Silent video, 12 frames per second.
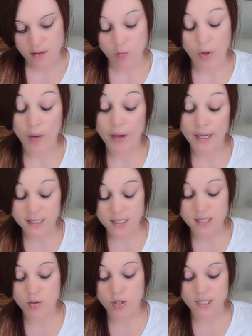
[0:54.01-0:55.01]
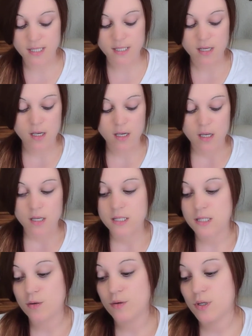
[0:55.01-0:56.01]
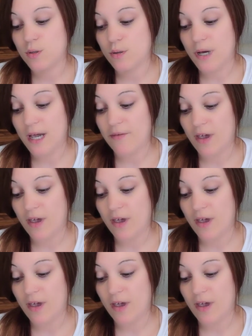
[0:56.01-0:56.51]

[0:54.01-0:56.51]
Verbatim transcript: Wow, Ace of Swords. So you have